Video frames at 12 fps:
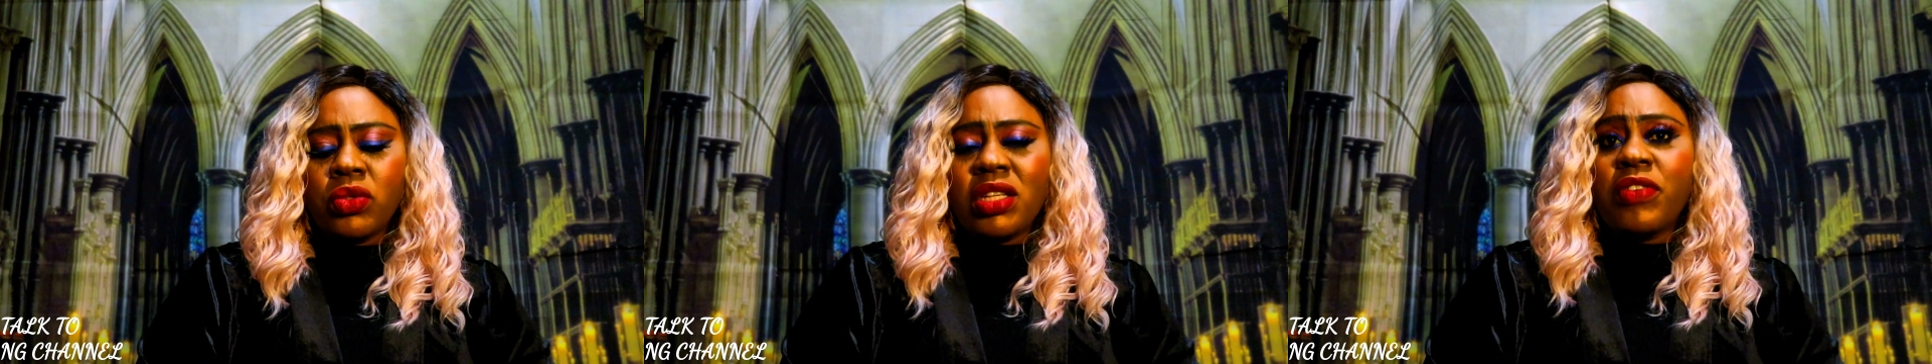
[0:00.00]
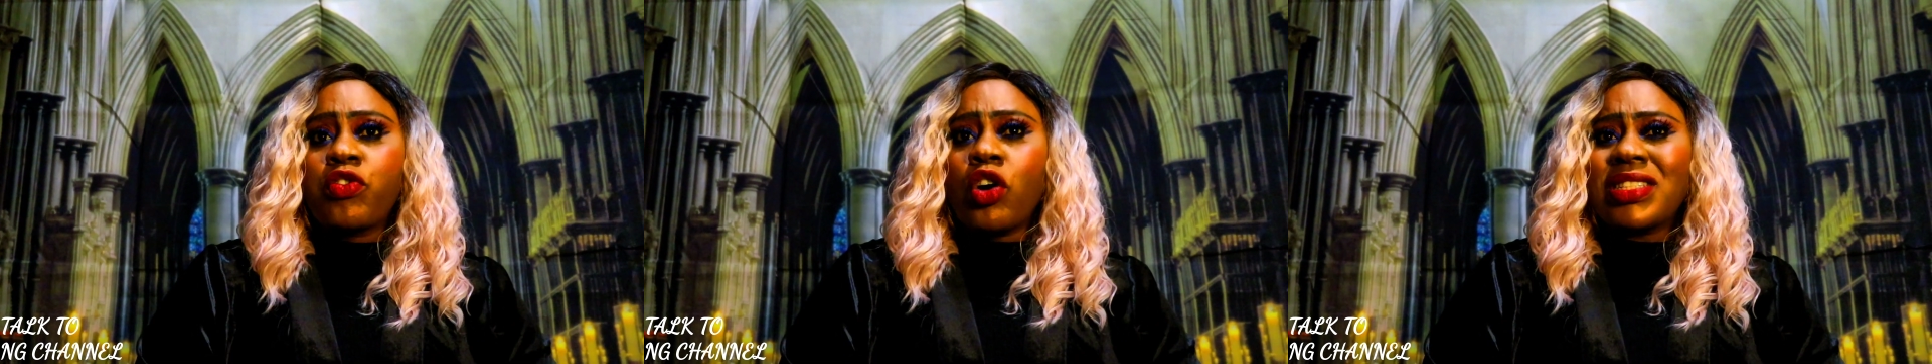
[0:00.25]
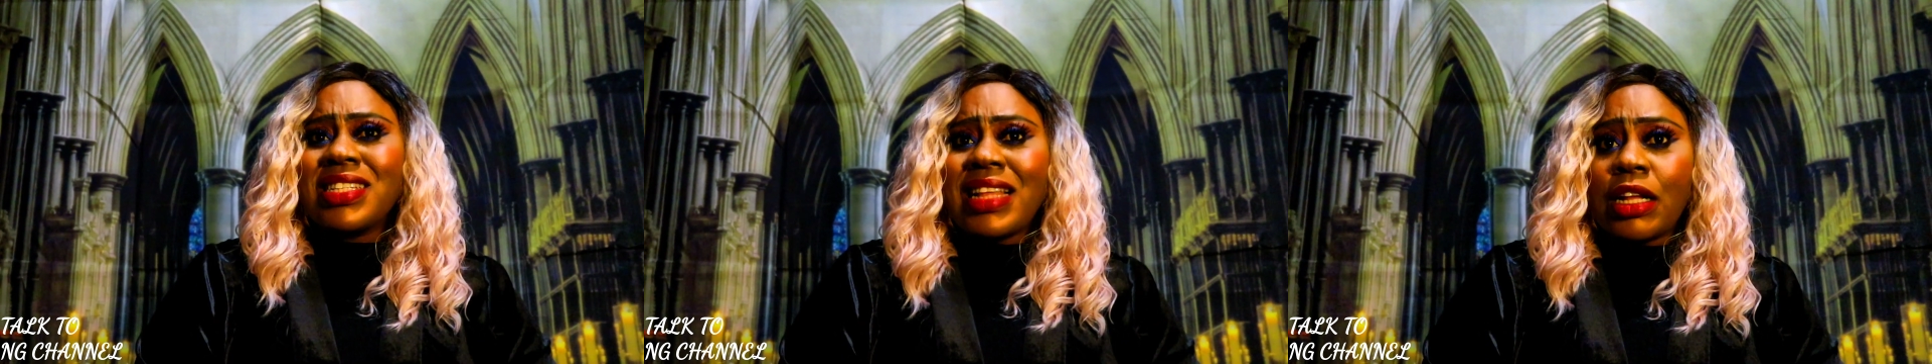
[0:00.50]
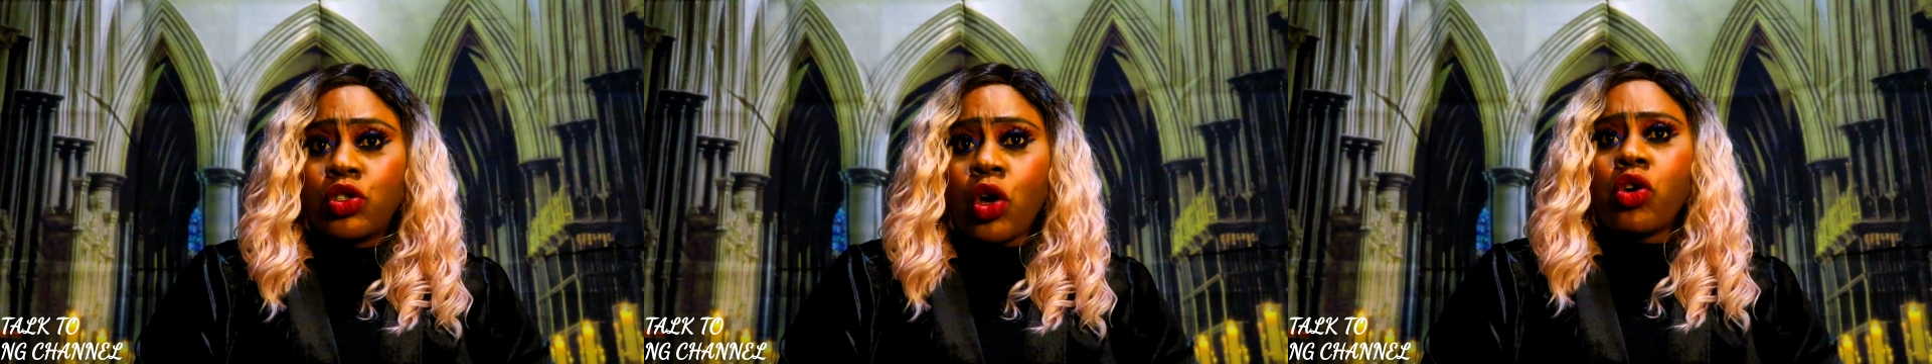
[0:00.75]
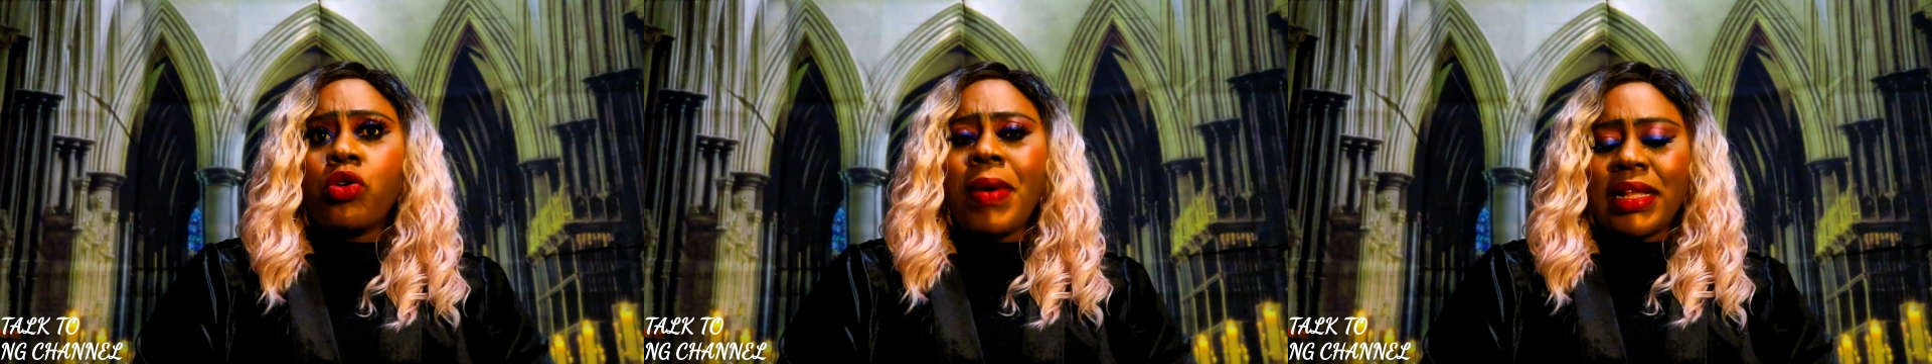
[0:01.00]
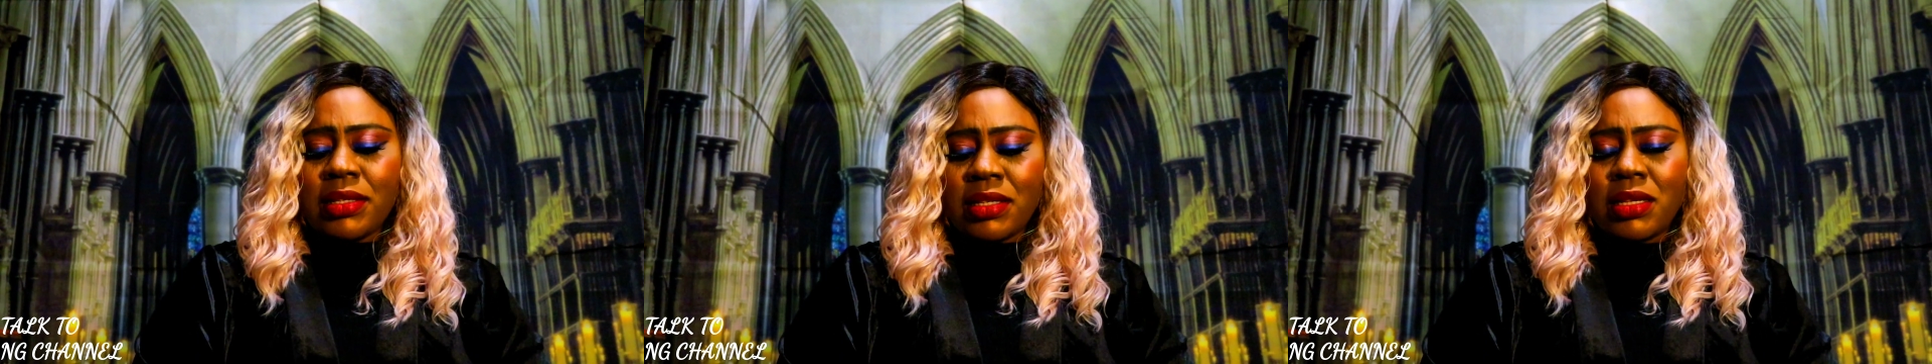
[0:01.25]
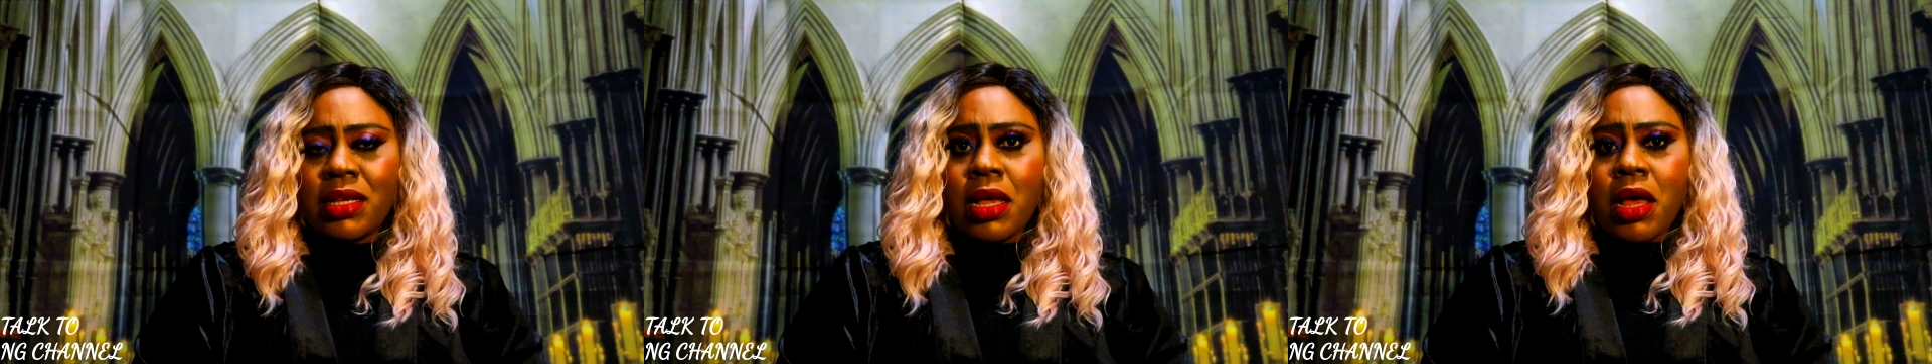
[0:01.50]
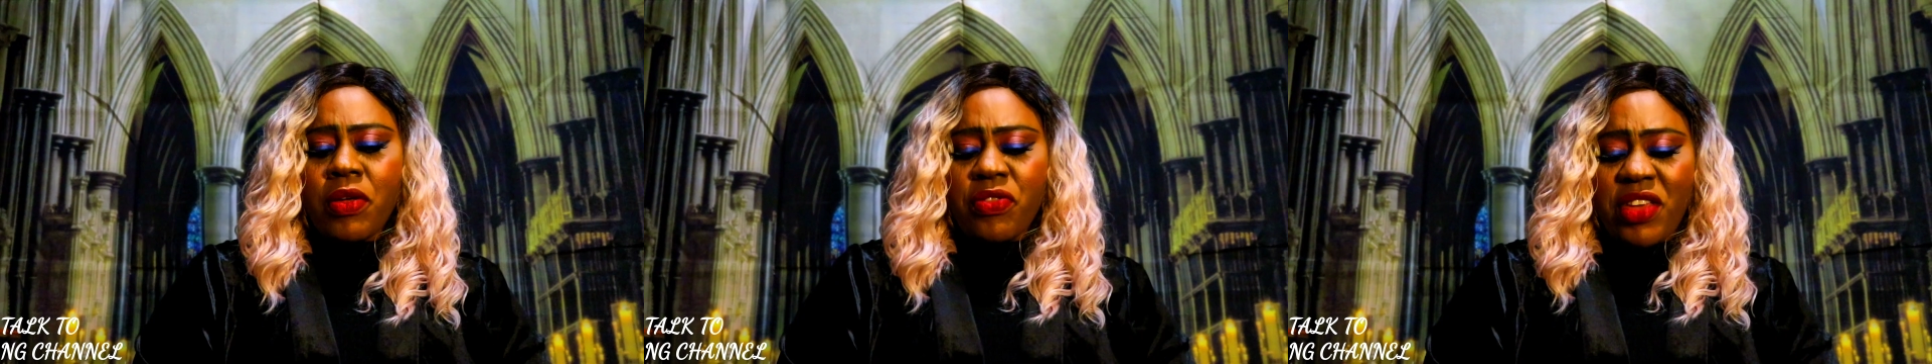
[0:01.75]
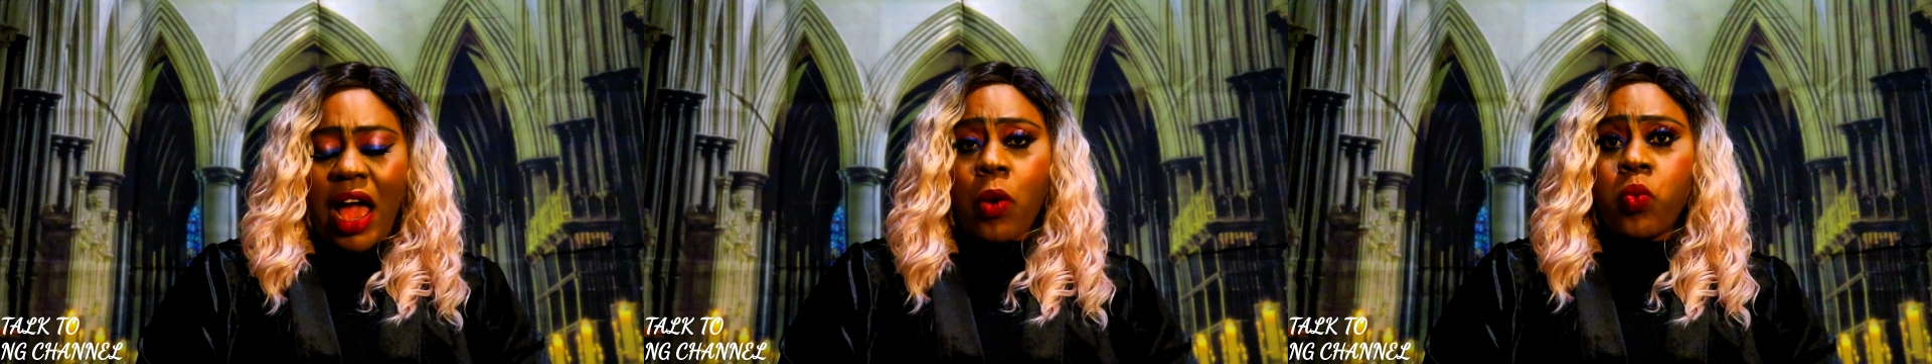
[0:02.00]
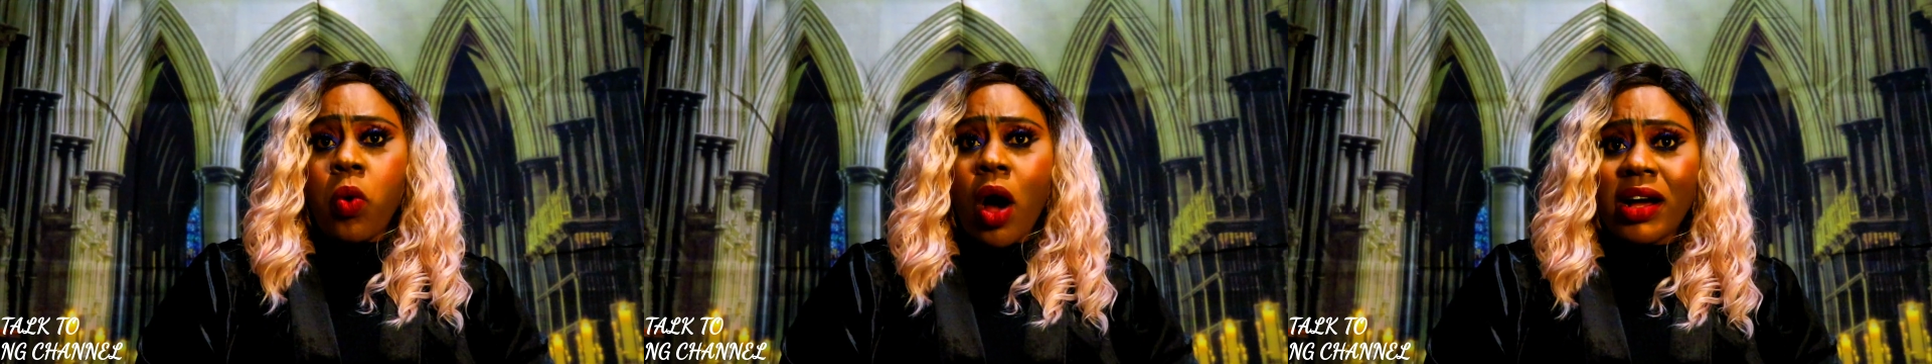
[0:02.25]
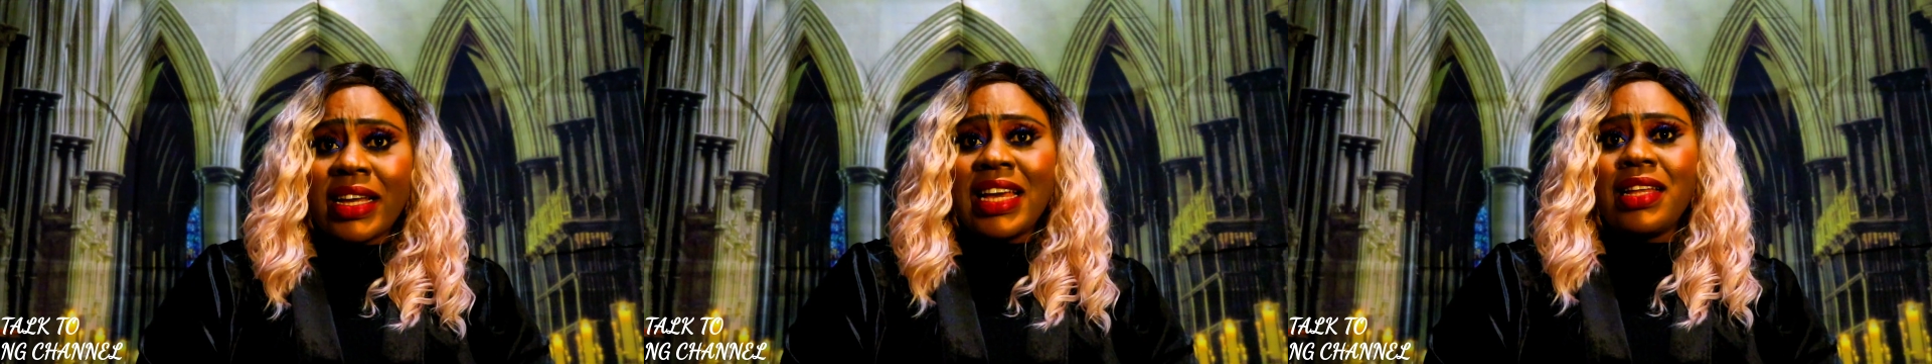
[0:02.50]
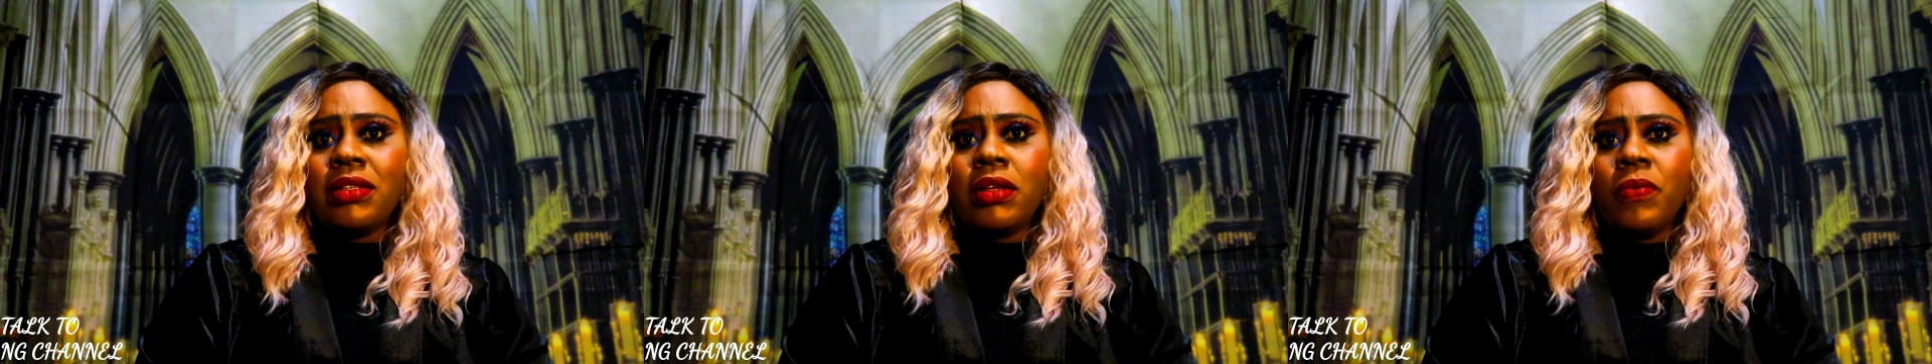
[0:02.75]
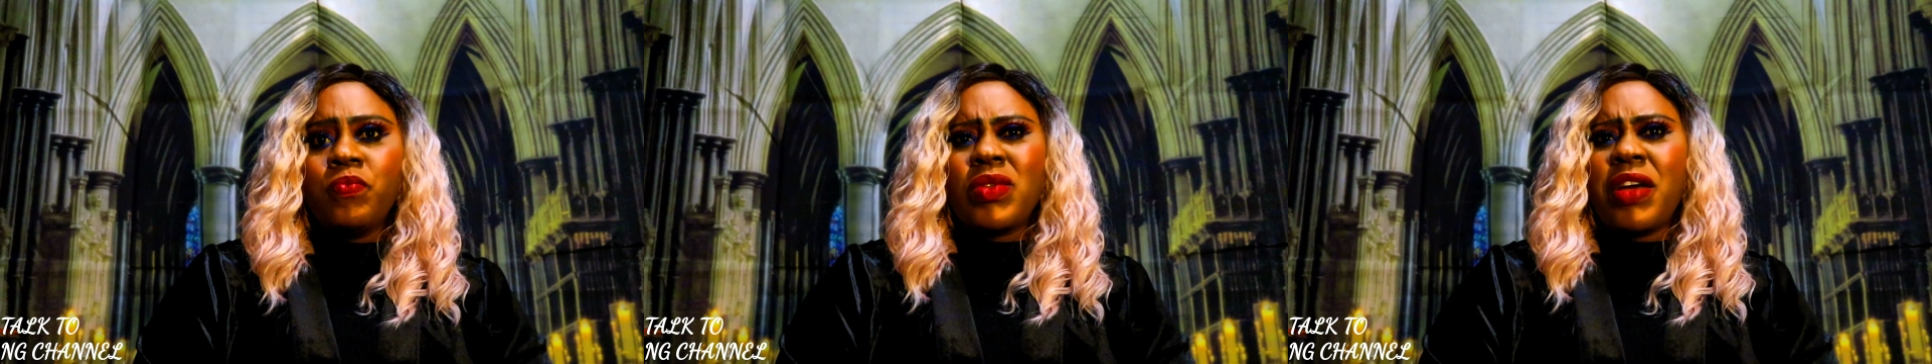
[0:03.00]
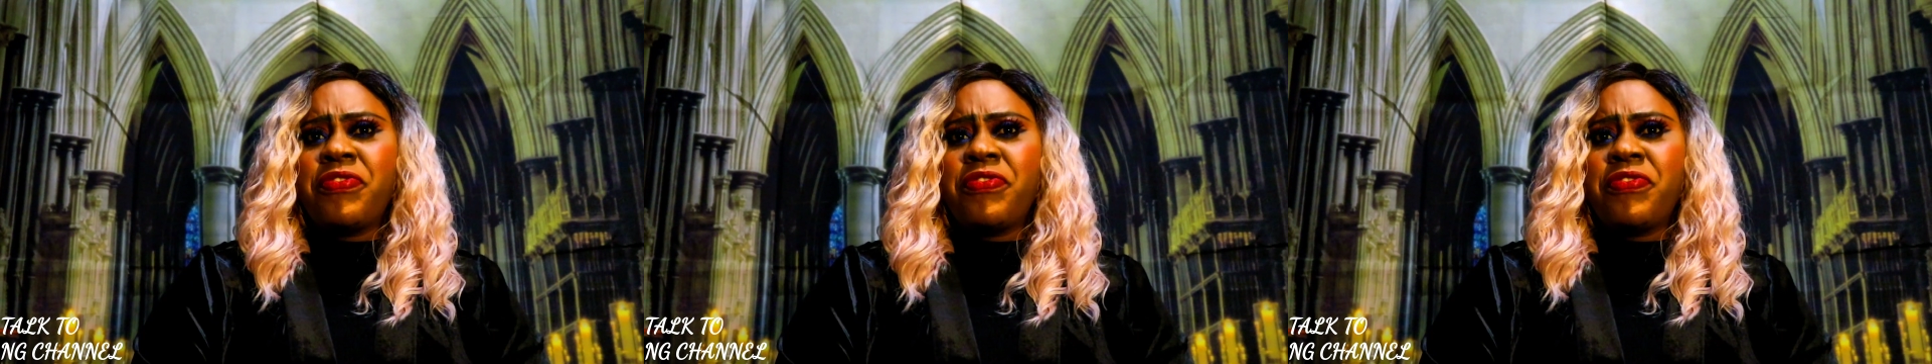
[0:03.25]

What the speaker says: they've gotten their documents, they are working,